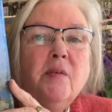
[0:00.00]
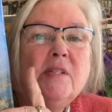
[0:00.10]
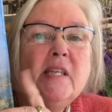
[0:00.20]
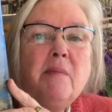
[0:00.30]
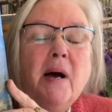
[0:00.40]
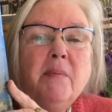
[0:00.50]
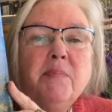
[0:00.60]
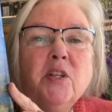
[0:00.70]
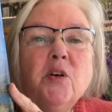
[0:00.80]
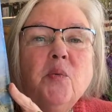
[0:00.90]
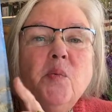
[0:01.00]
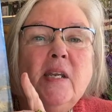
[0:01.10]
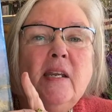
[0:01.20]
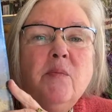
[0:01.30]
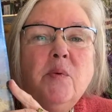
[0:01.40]
that popular, and
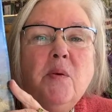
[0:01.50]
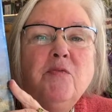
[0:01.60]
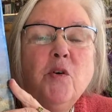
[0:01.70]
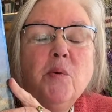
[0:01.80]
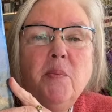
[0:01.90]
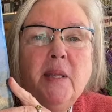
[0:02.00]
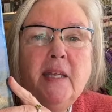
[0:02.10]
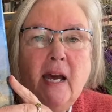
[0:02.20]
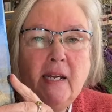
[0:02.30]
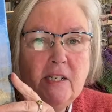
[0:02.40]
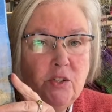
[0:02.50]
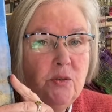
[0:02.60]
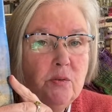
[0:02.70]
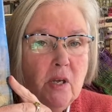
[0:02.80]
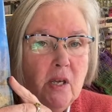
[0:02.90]
we before we really got
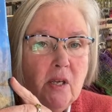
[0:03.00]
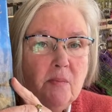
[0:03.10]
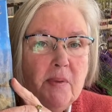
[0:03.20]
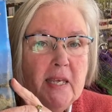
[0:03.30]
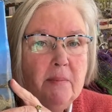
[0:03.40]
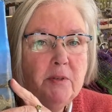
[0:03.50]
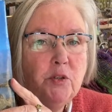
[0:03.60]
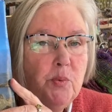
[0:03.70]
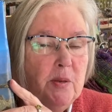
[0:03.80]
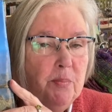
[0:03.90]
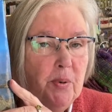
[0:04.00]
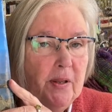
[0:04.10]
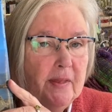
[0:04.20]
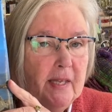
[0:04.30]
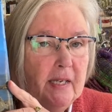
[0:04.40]
into being able to
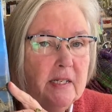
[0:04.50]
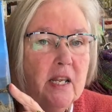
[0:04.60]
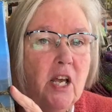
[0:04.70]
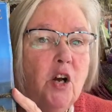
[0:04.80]
reprint things.